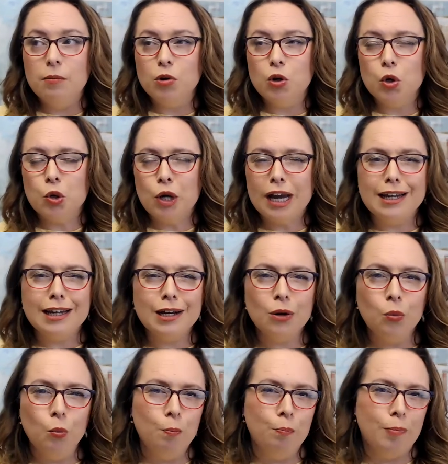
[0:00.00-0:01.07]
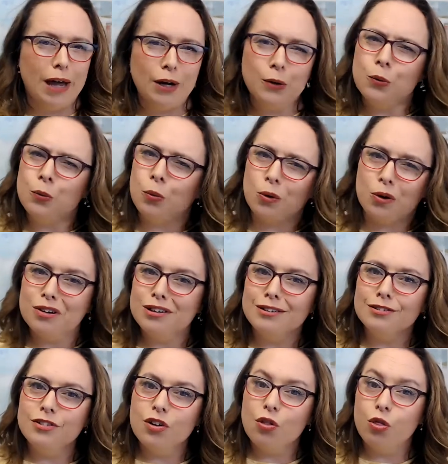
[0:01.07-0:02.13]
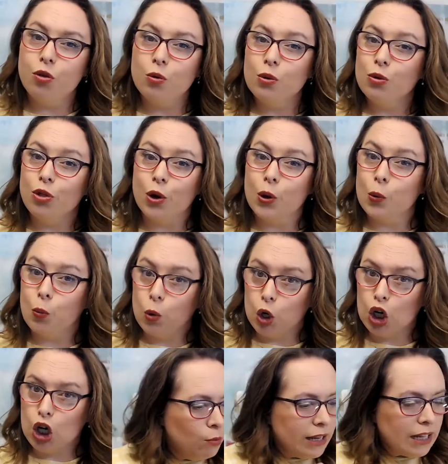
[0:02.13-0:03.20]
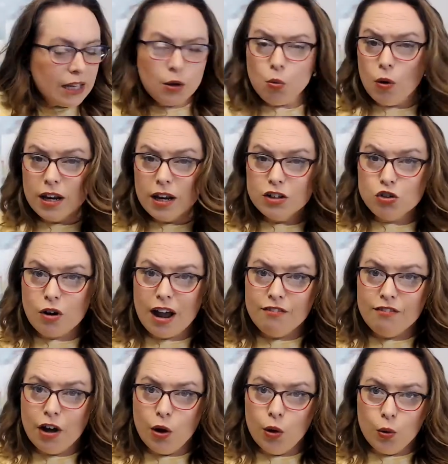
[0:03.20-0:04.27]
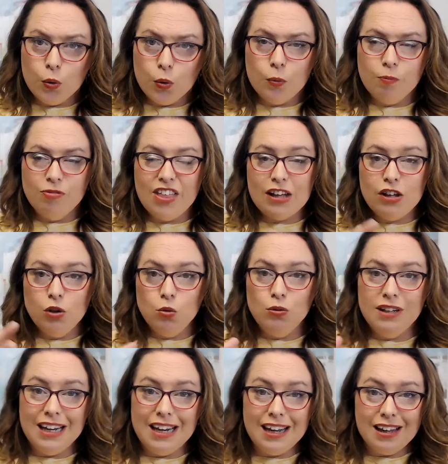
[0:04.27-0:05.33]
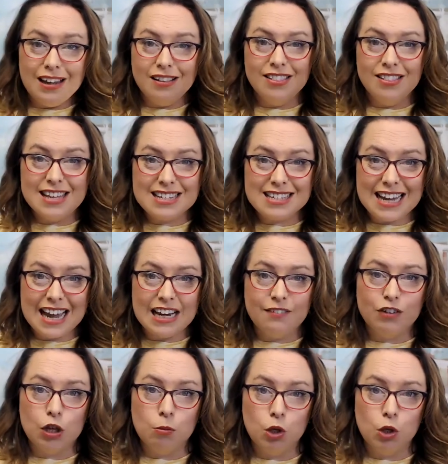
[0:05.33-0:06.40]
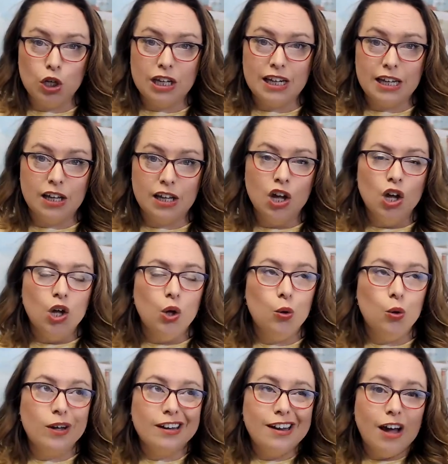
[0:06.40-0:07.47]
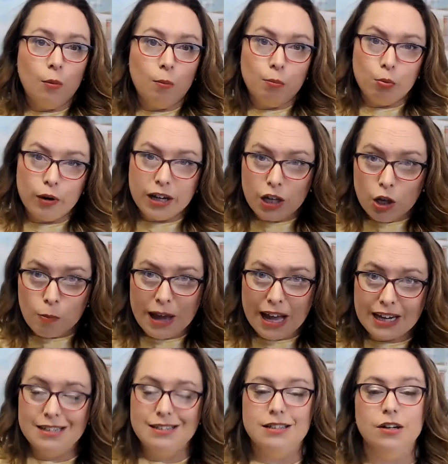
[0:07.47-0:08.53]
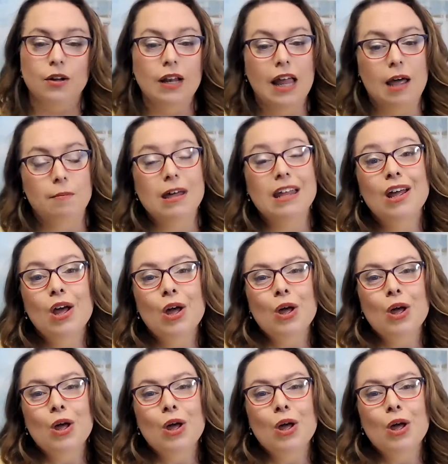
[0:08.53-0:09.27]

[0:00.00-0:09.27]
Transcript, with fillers: Creating a better world through their work. I really want to drive home that you need this kind of community who can help bring you back into alignment,